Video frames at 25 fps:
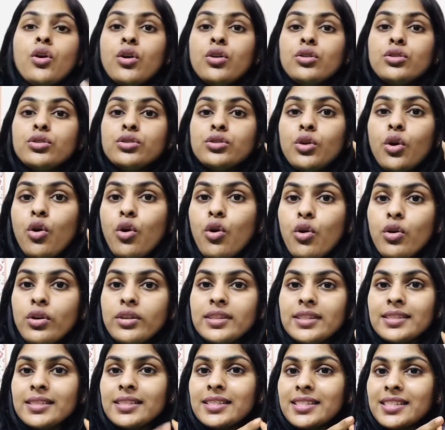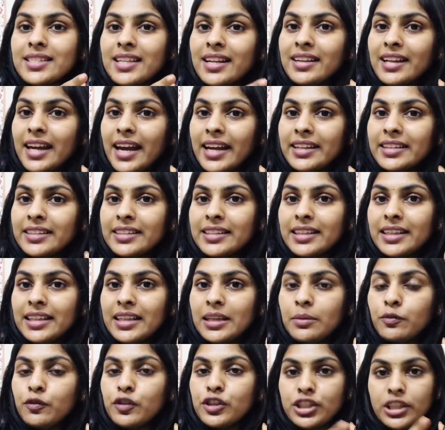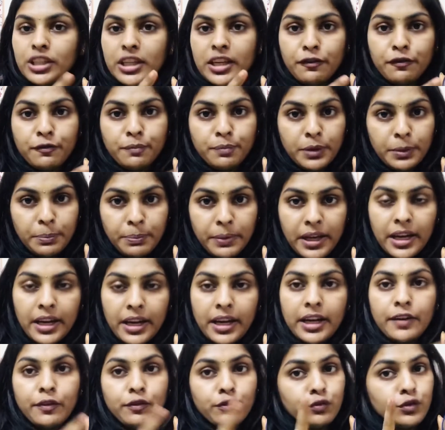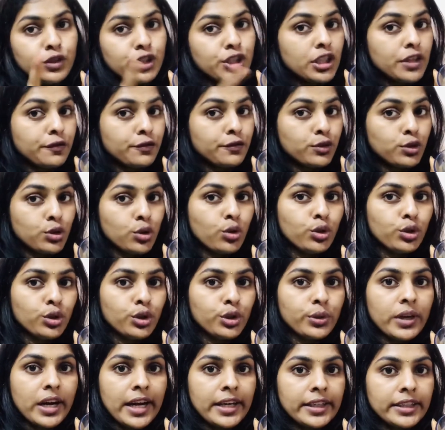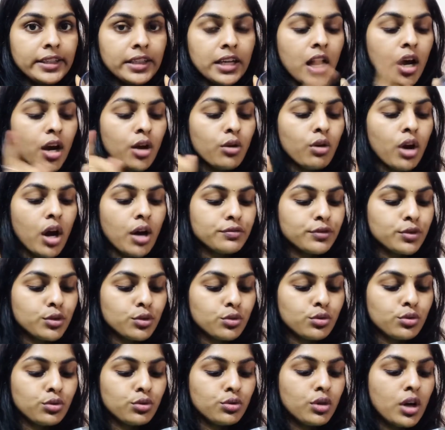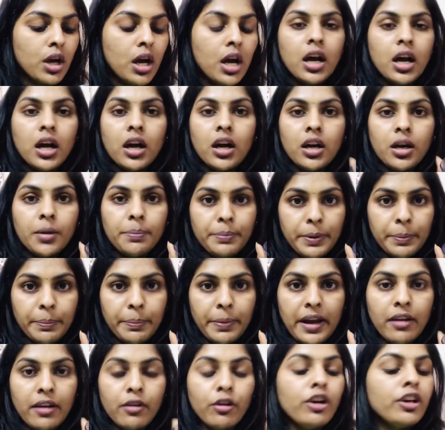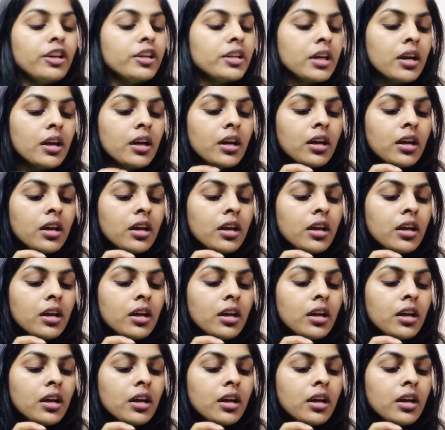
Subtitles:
So this is the night cream which I have prepared and which I have shown you right now how to prepare it.